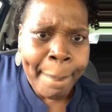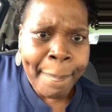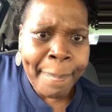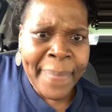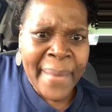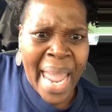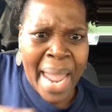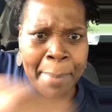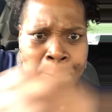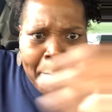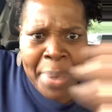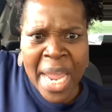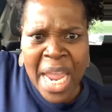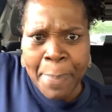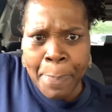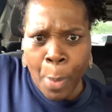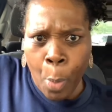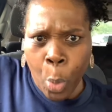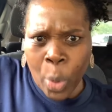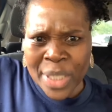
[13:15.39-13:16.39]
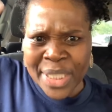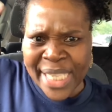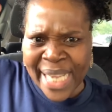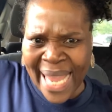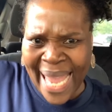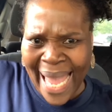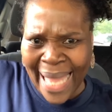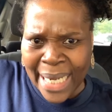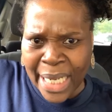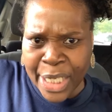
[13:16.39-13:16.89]
And people were
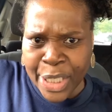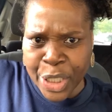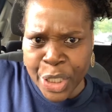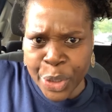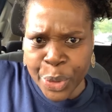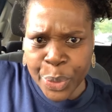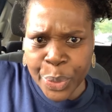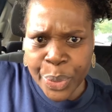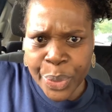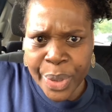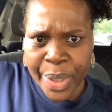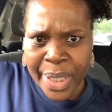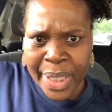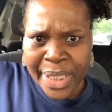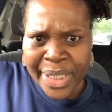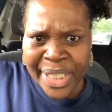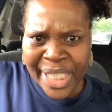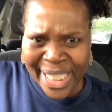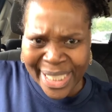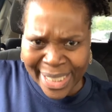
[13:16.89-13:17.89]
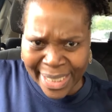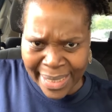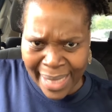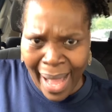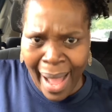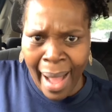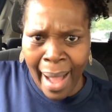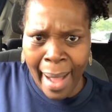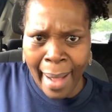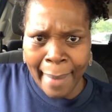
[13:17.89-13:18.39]
telling you to
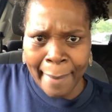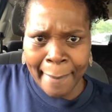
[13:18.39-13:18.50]
stop.